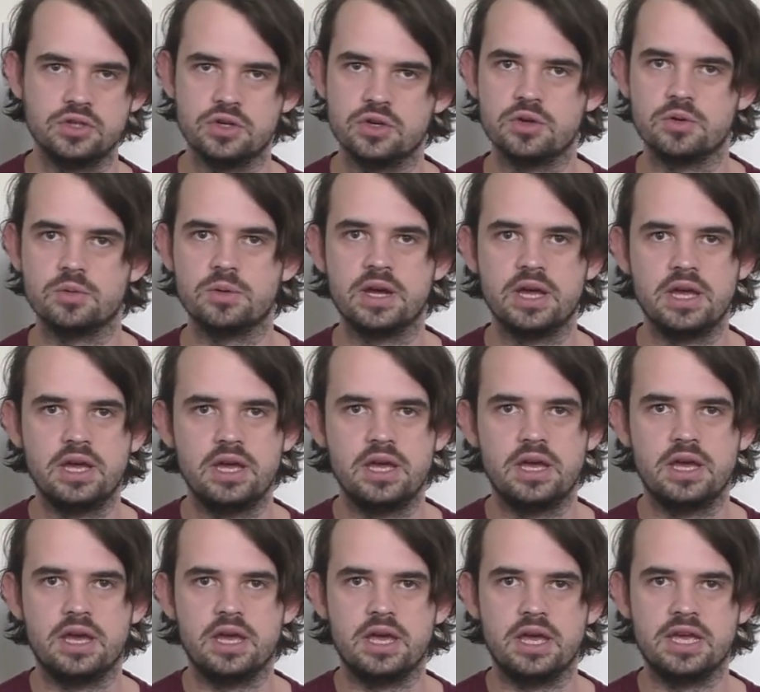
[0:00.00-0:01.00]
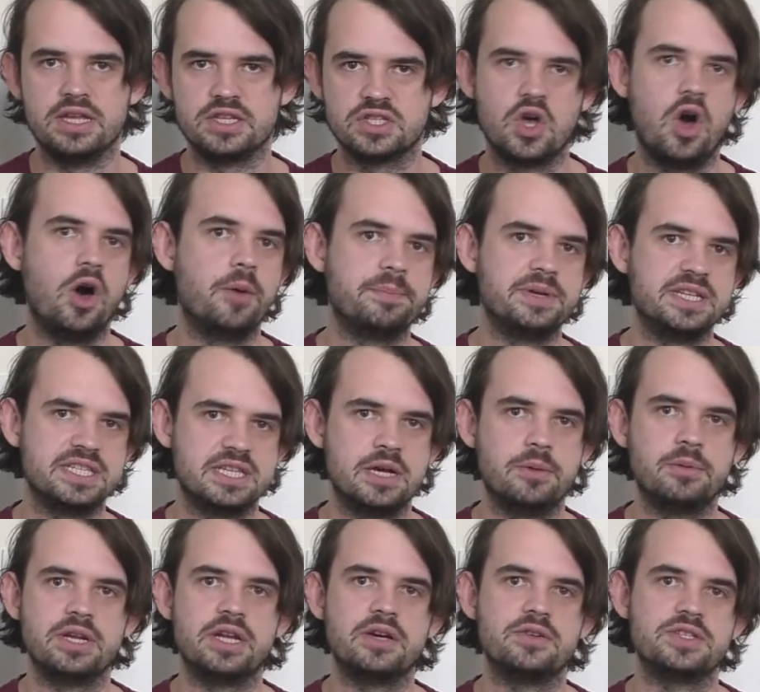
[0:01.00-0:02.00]
do is copy
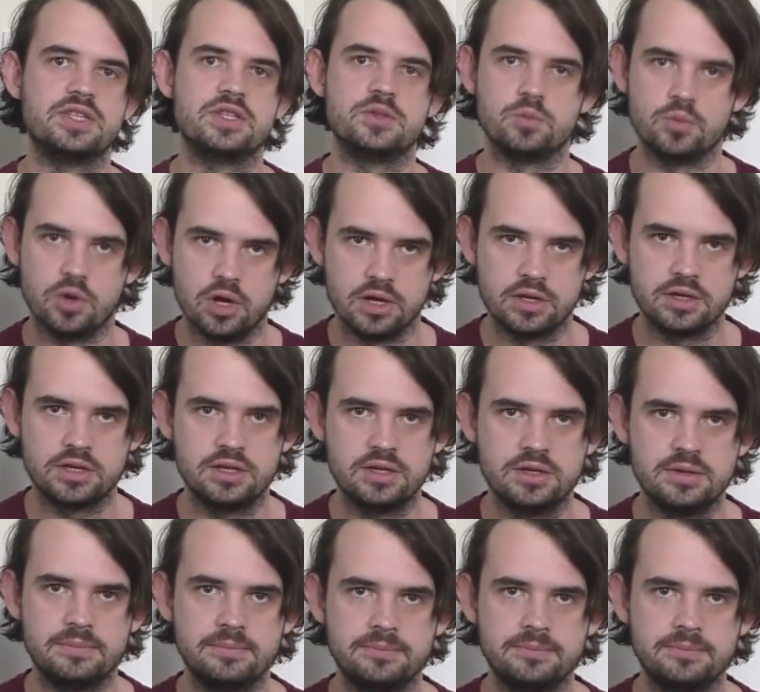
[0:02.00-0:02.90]
someone else's work.